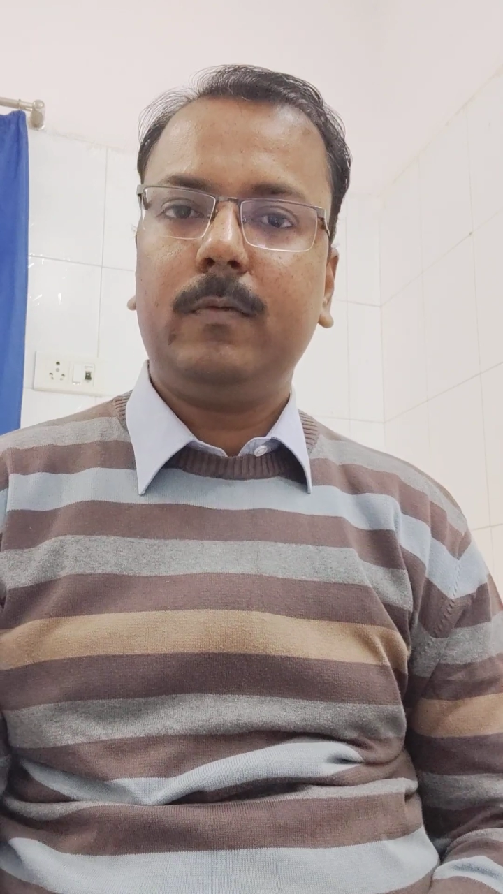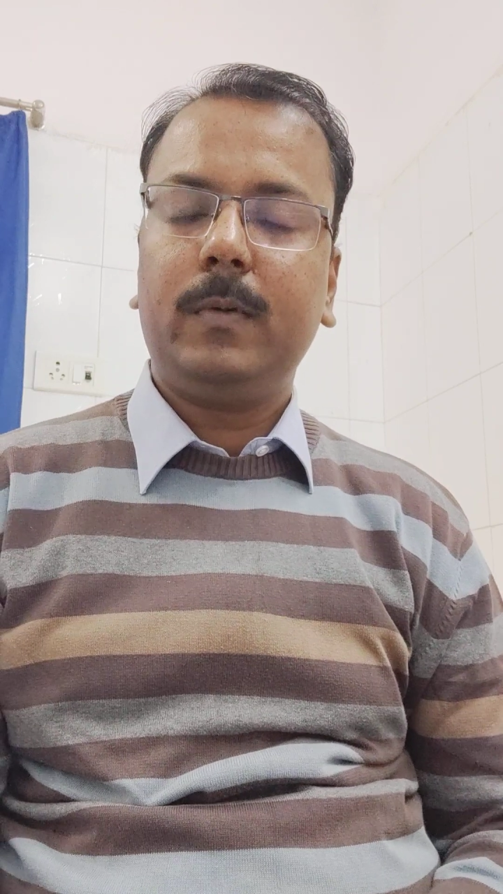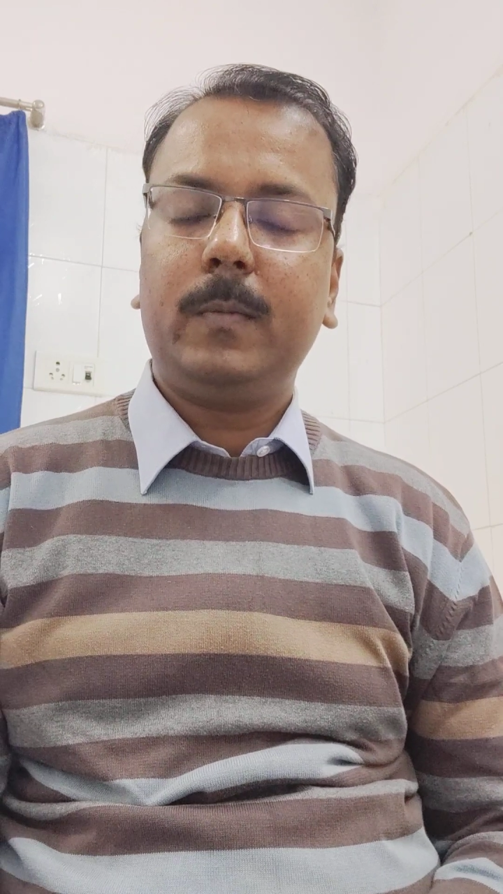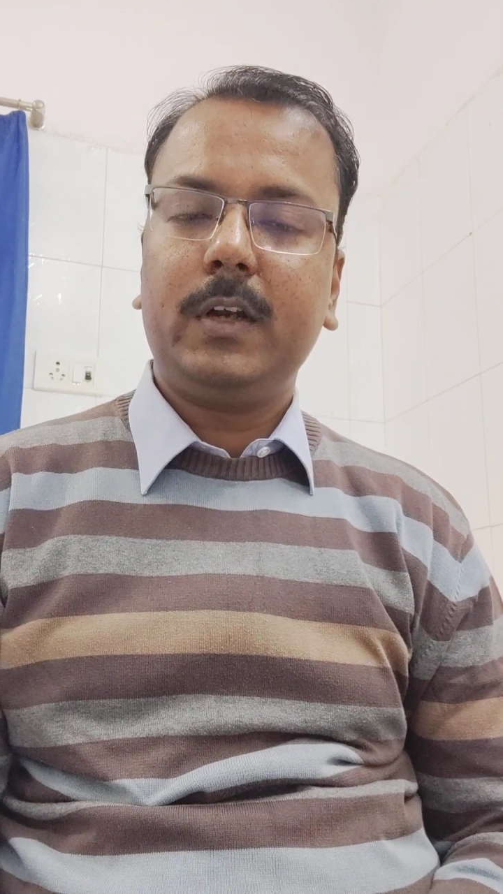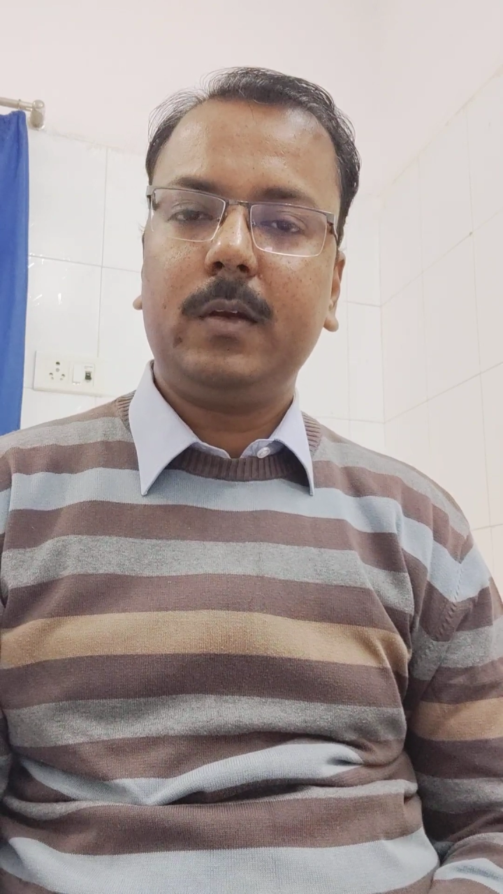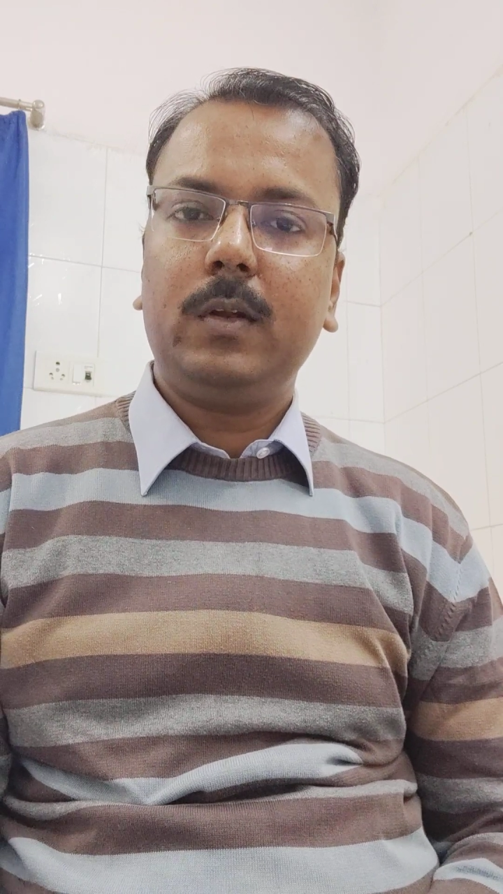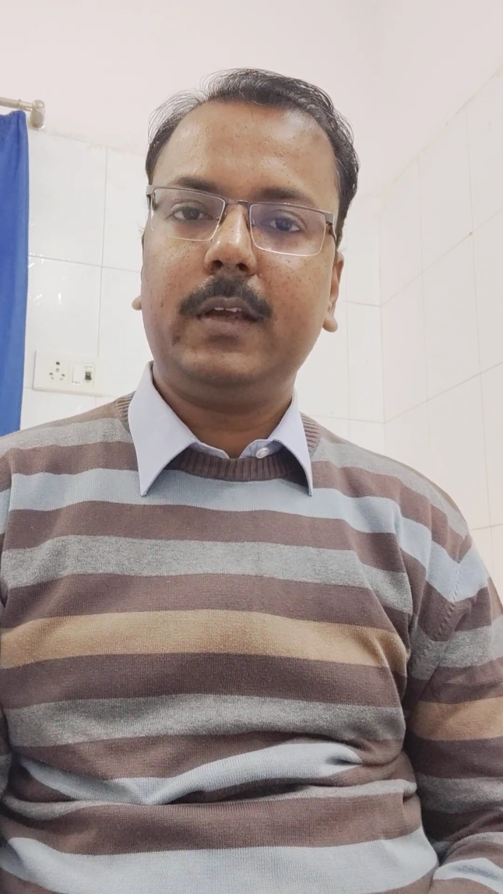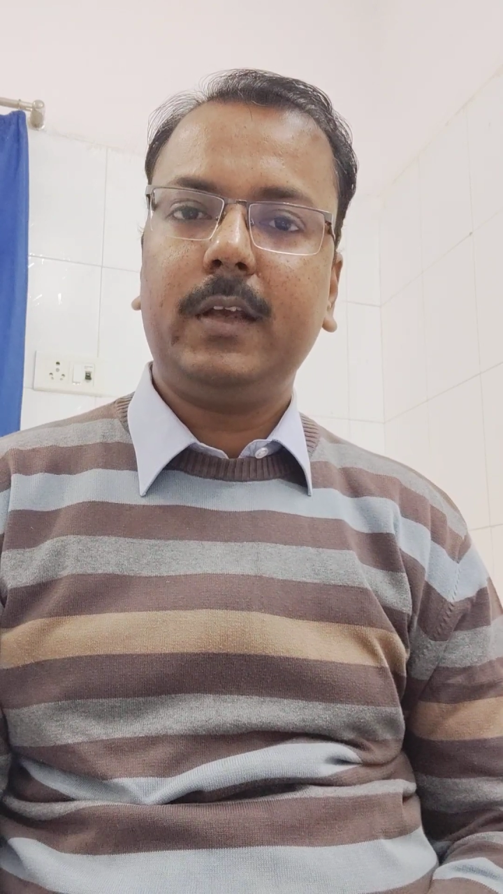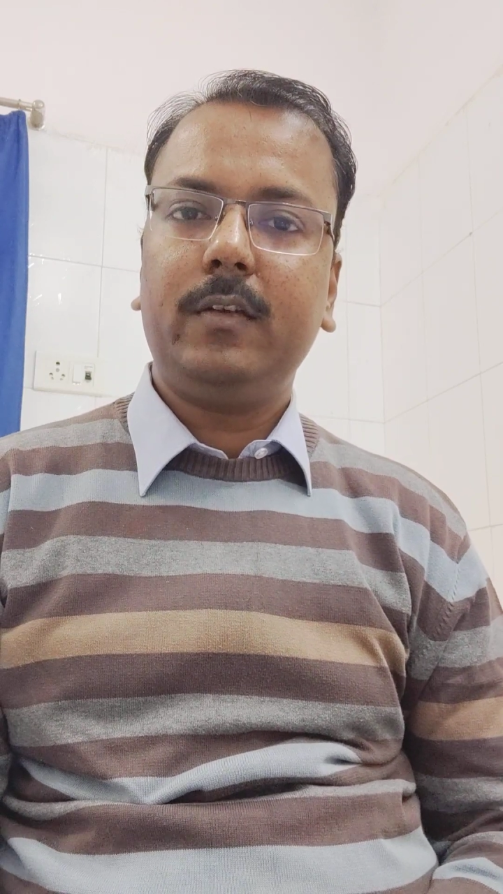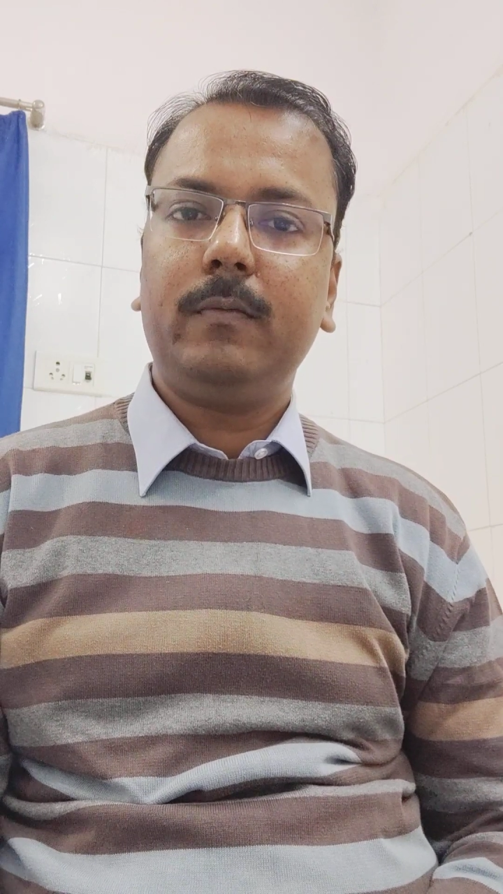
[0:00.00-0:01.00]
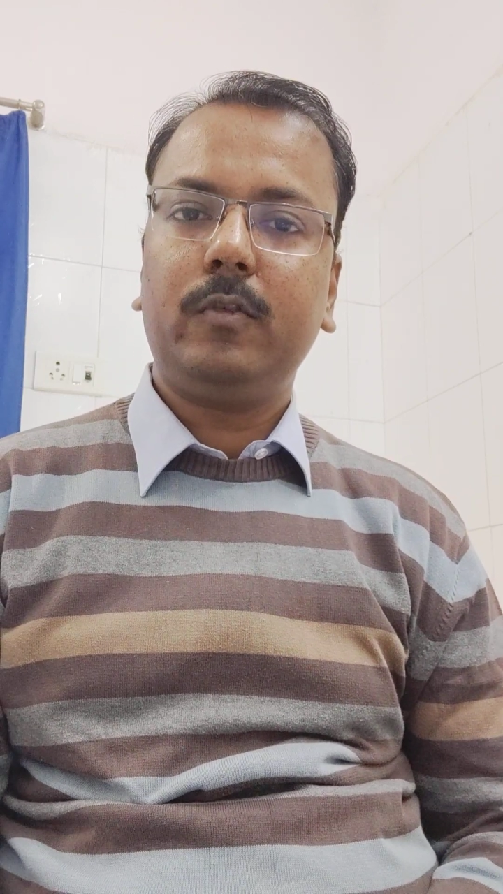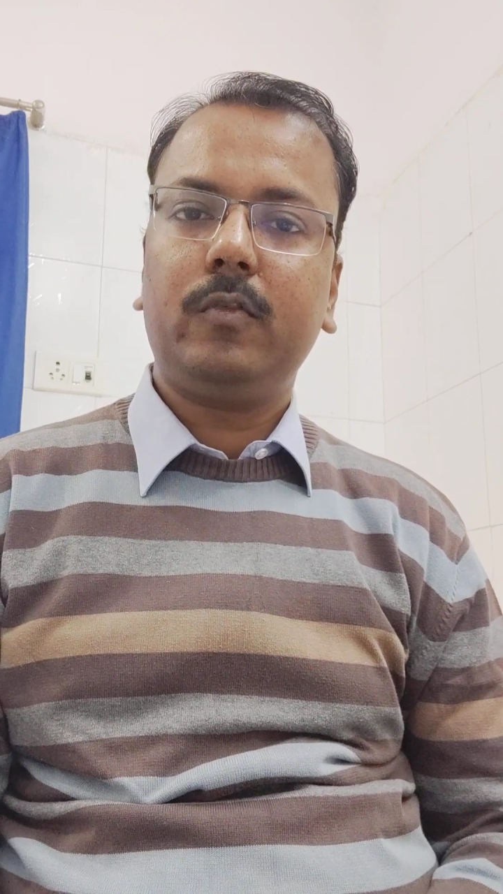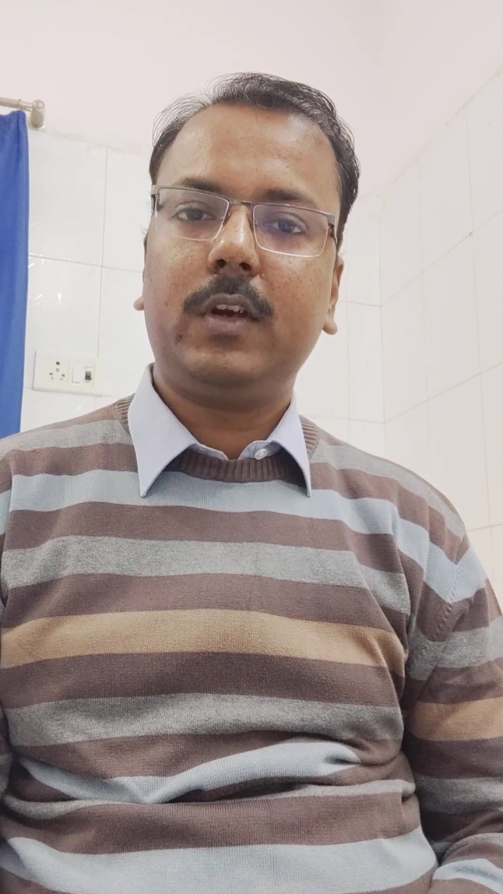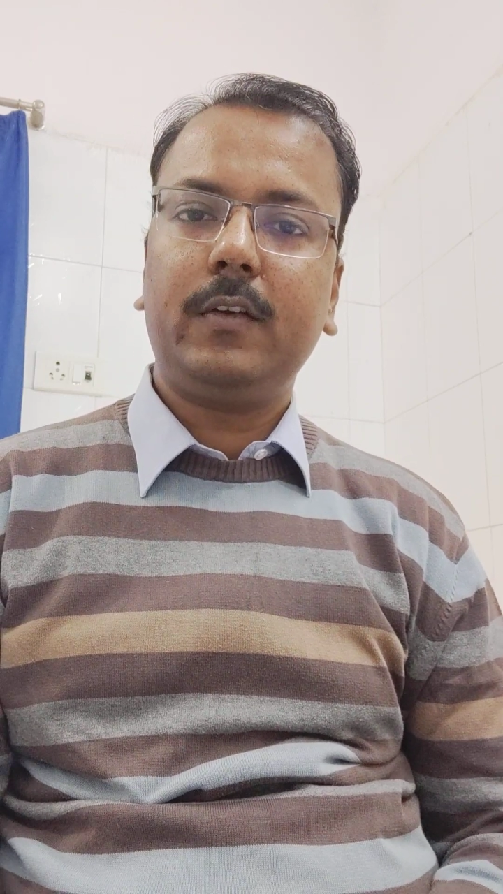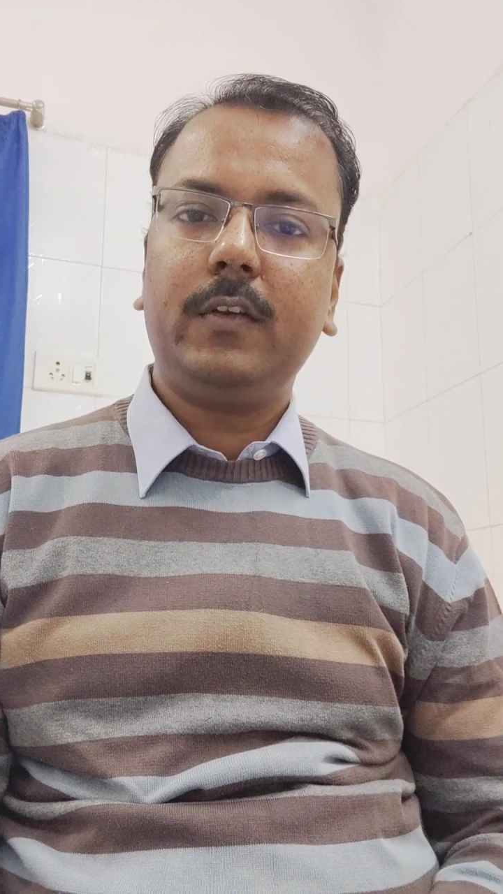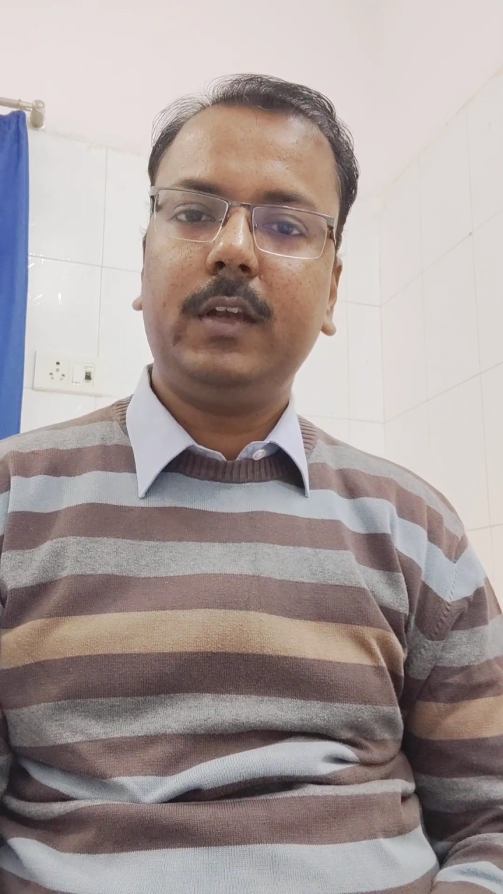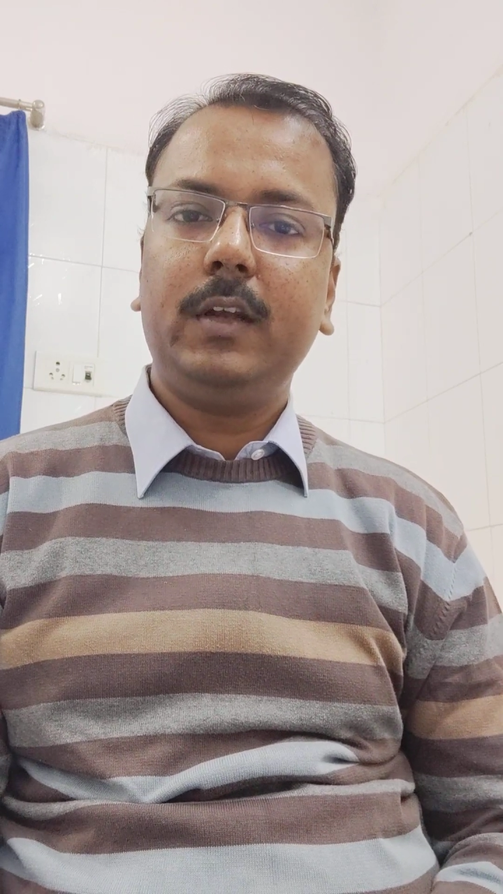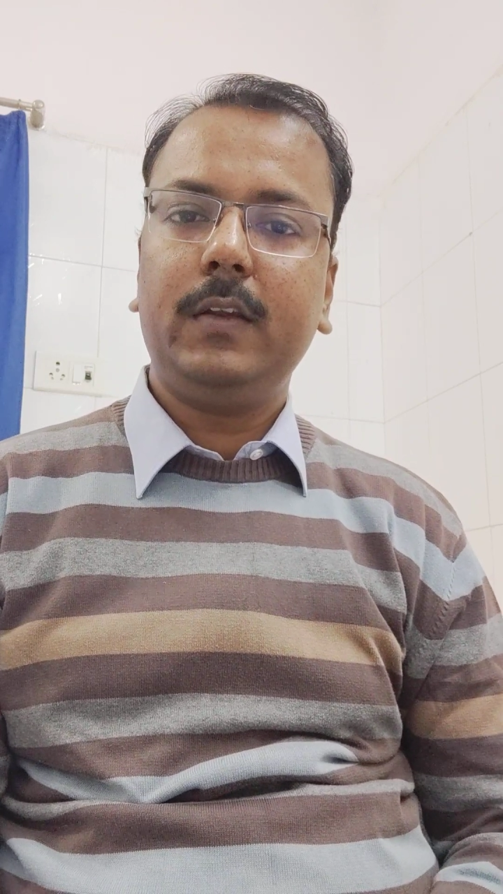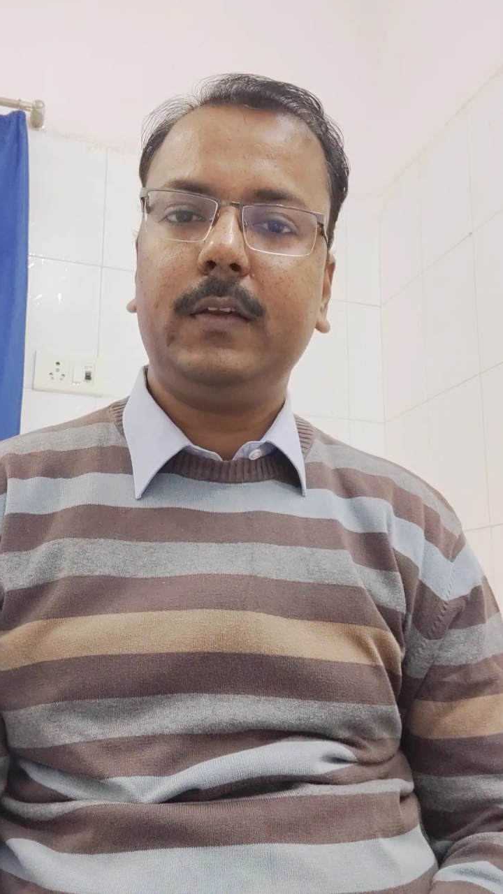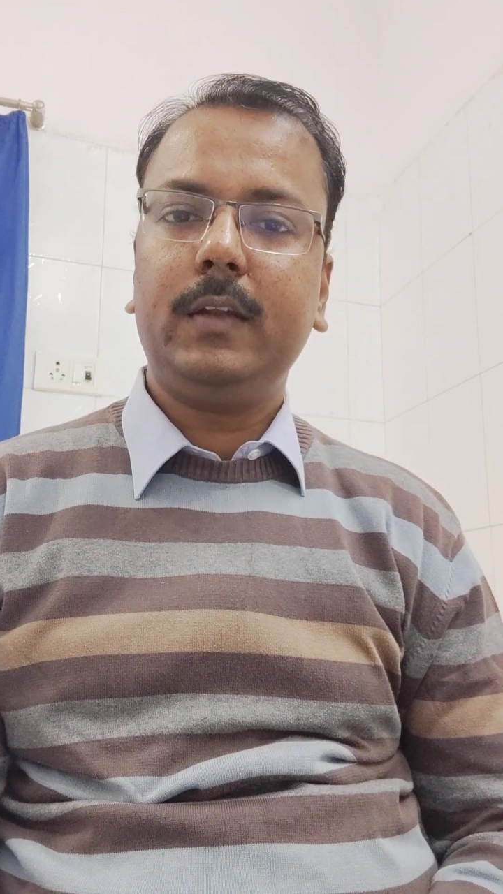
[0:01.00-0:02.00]
For particular case, if you start
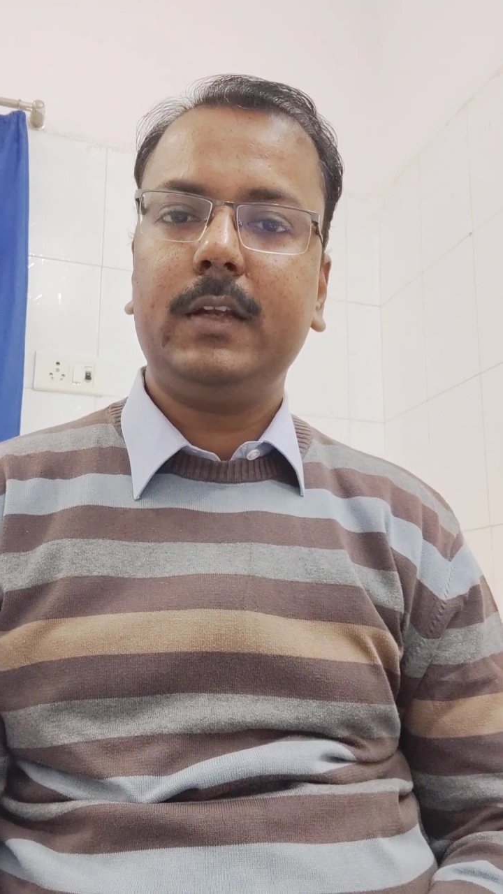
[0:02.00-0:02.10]
CNS,